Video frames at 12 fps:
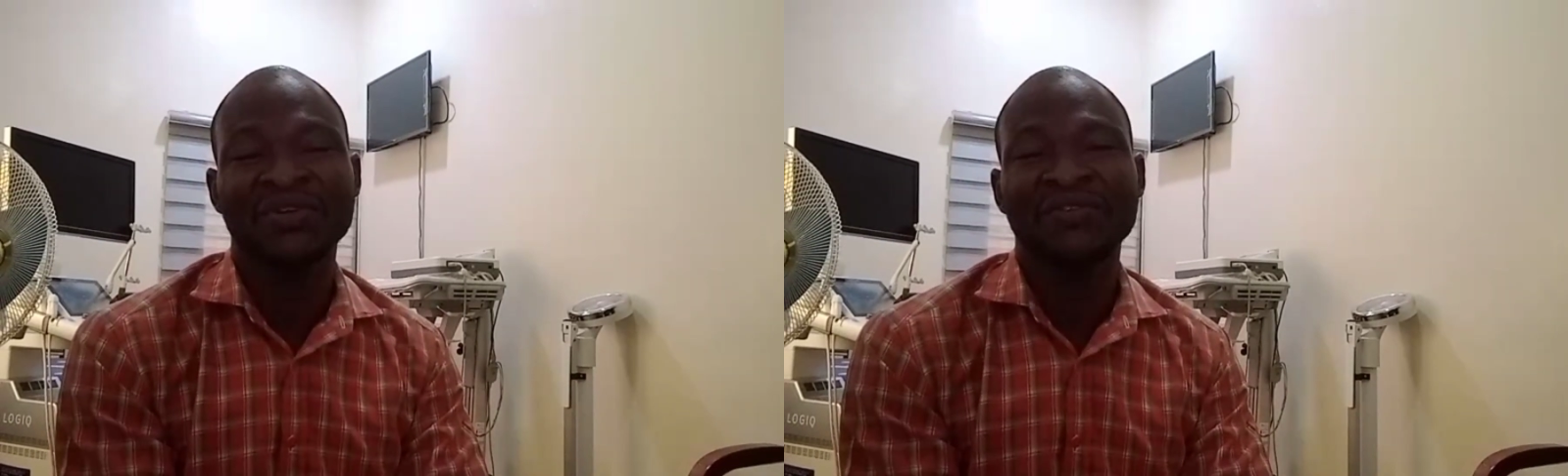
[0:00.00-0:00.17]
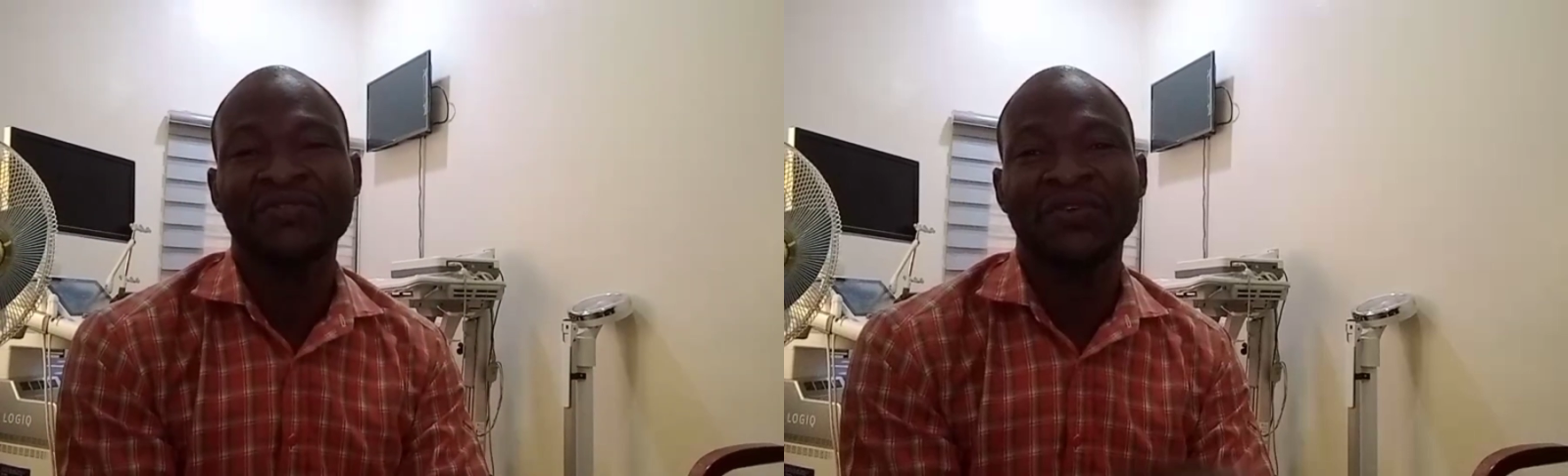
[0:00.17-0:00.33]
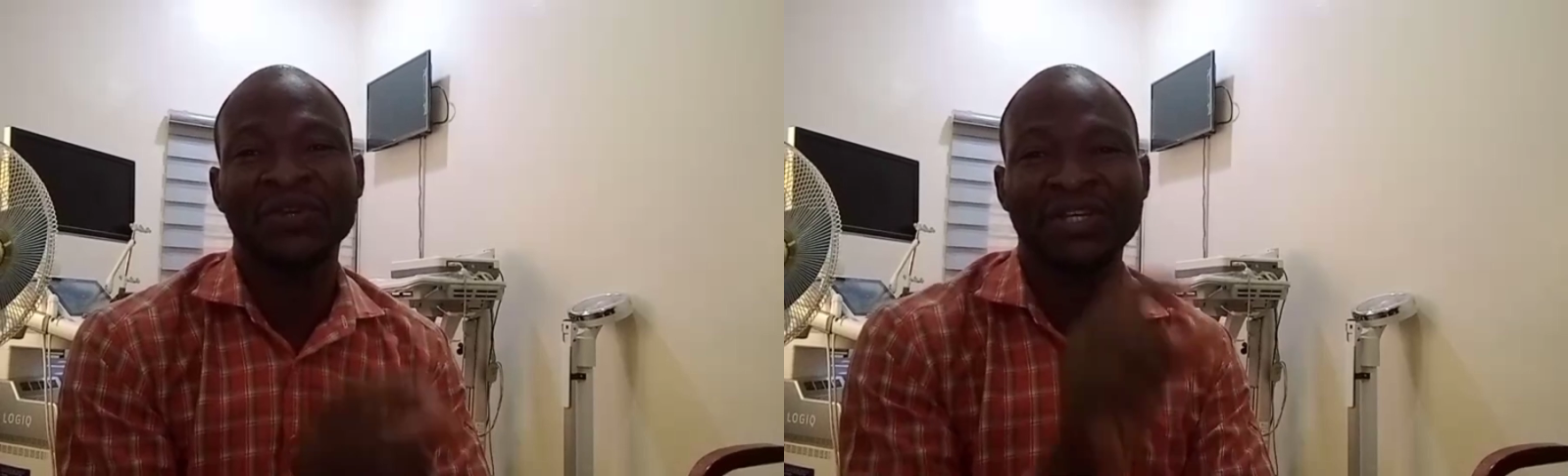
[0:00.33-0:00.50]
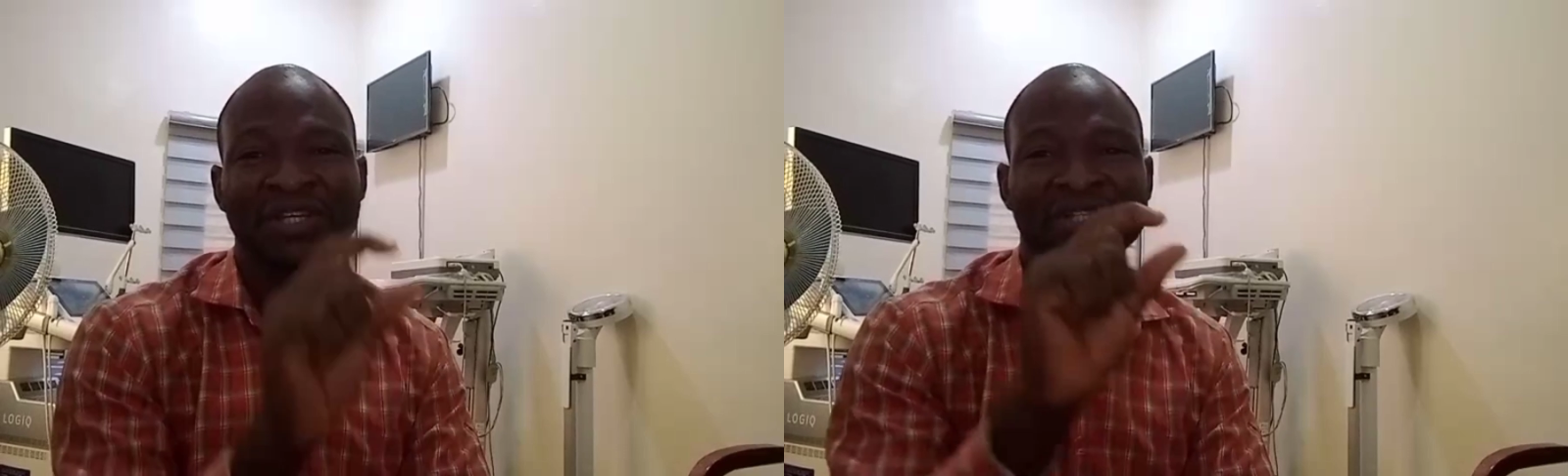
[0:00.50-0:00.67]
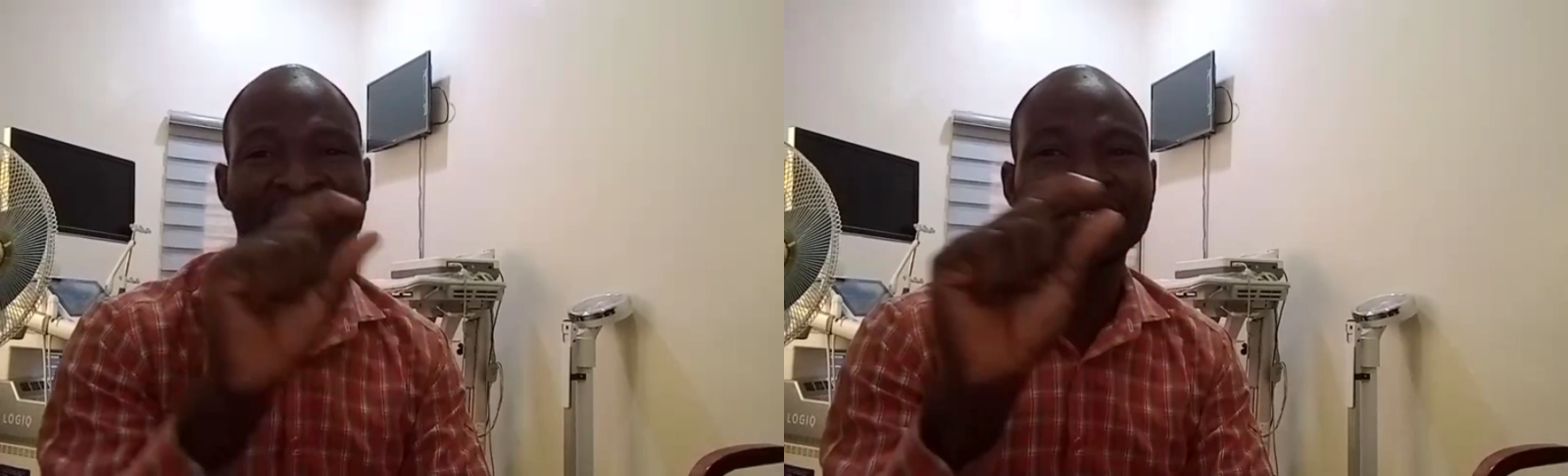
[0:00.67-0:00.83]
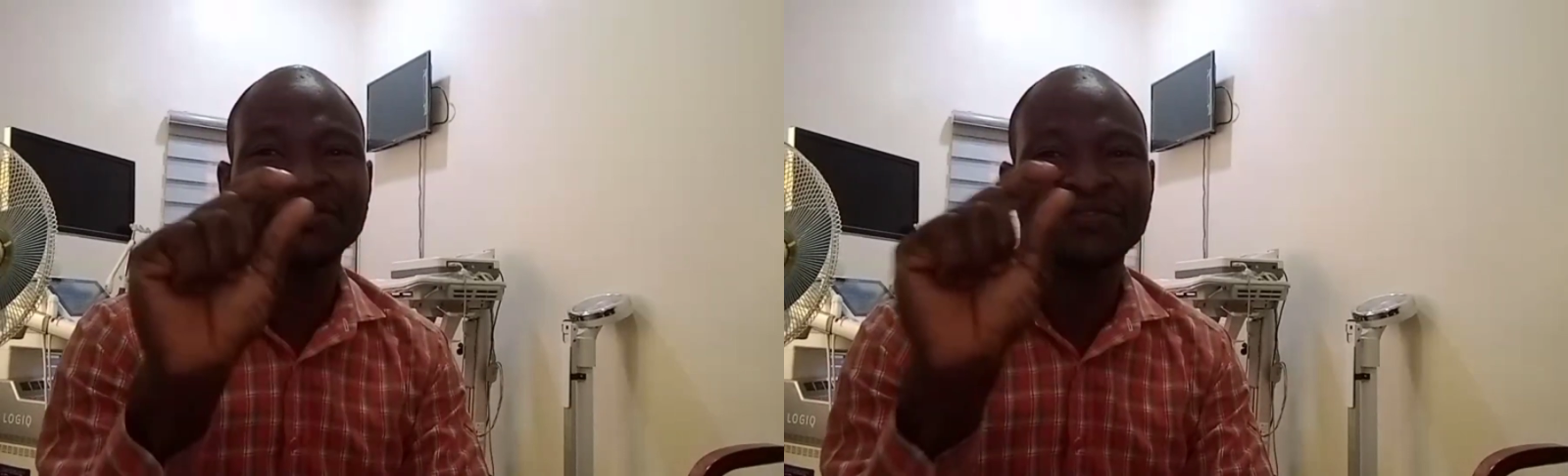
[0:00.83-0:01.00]
for
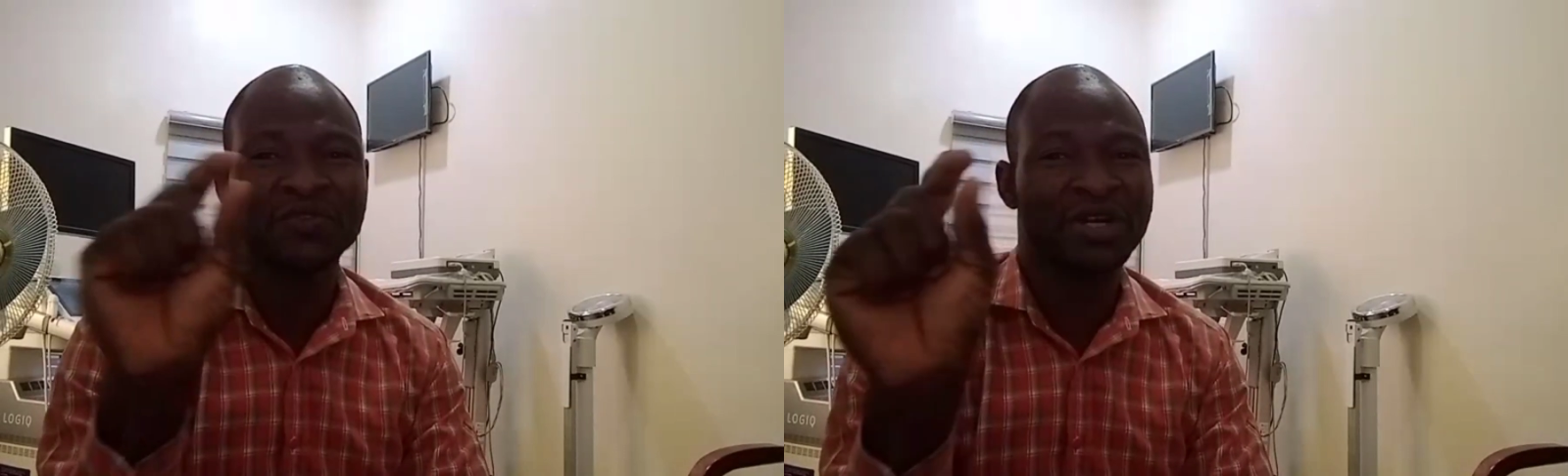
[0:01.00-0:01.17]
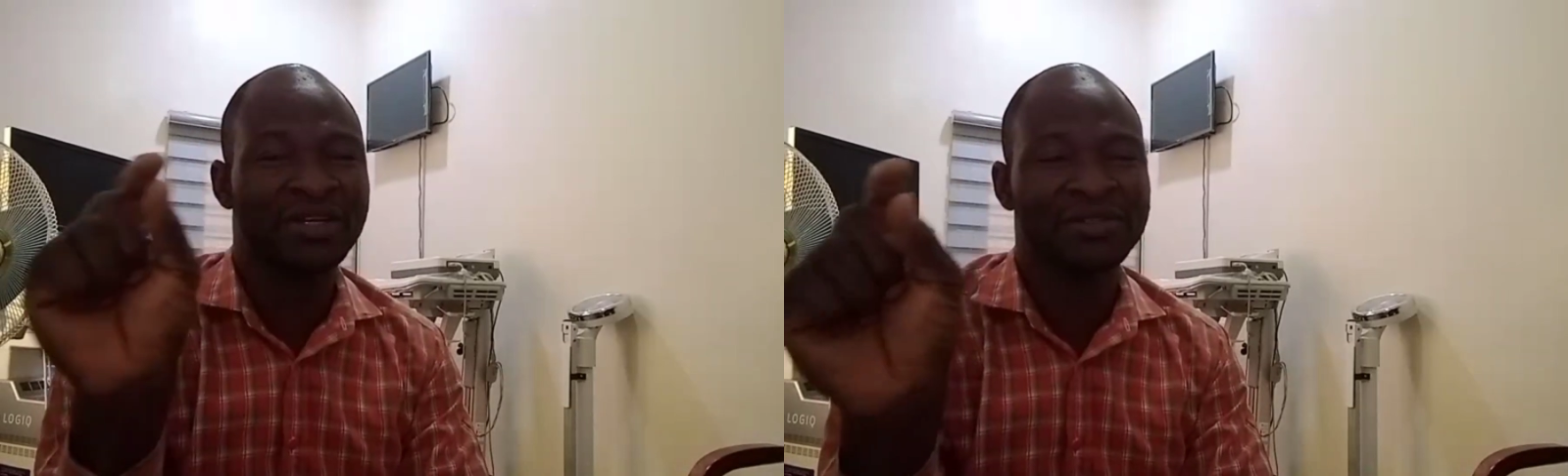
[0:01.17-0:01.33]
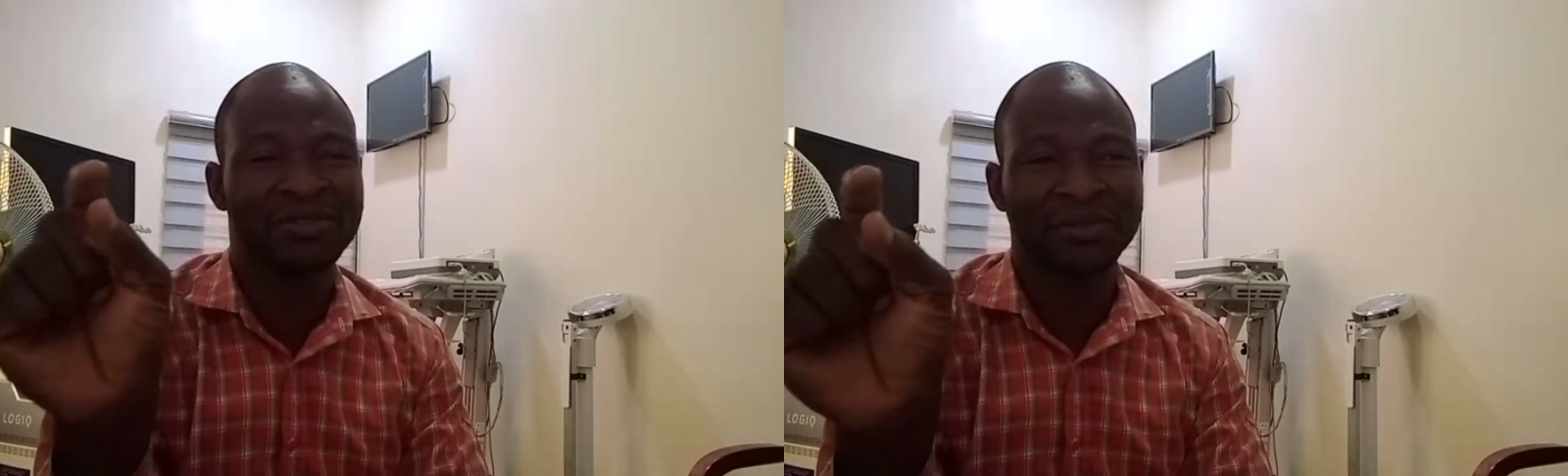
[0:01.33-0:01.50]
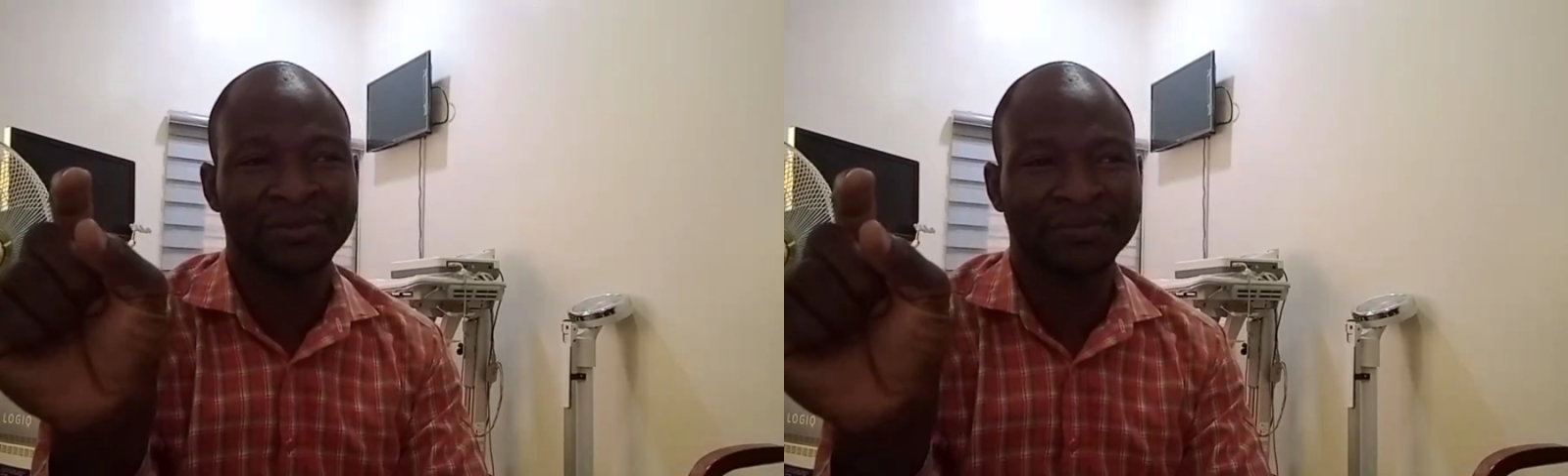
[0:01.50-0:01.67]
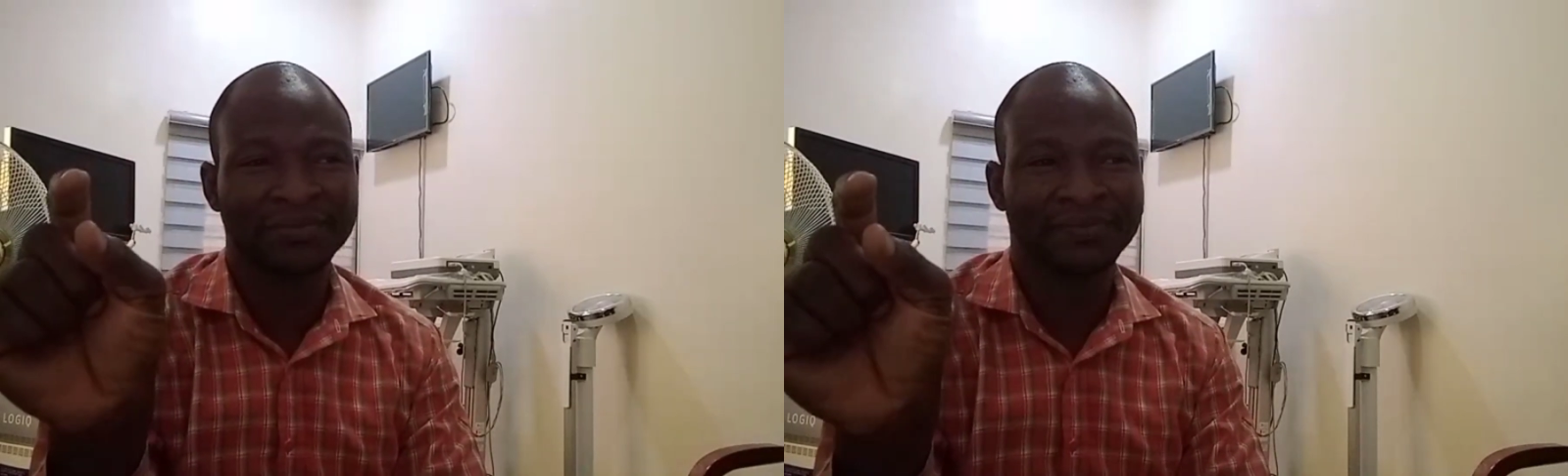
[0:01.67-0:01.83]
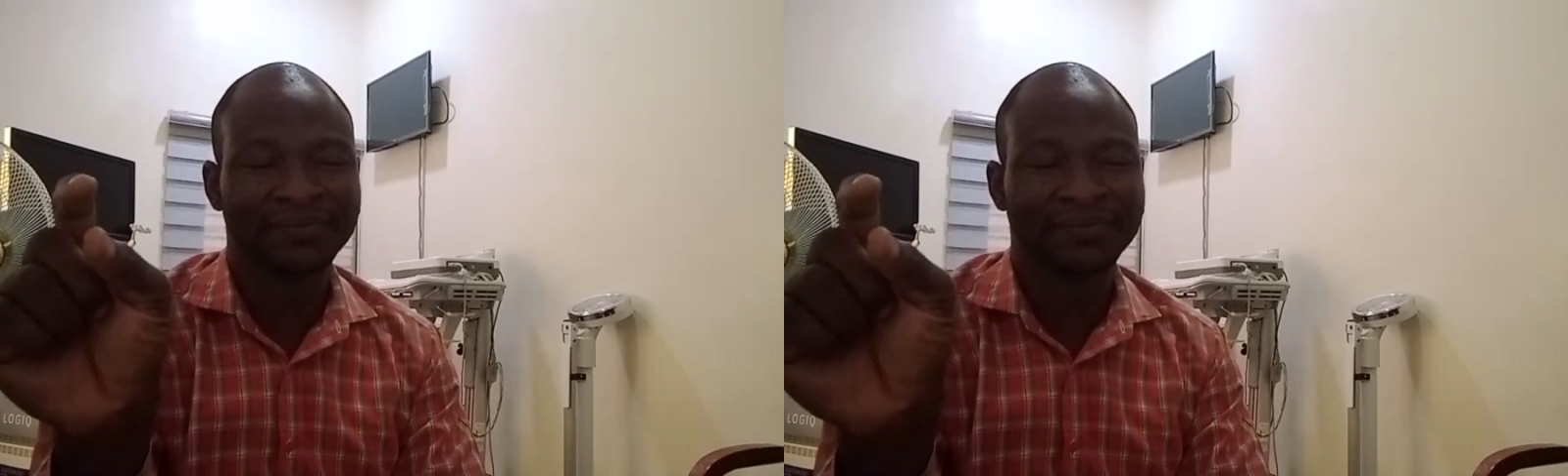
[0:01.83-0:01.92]
each focal zone.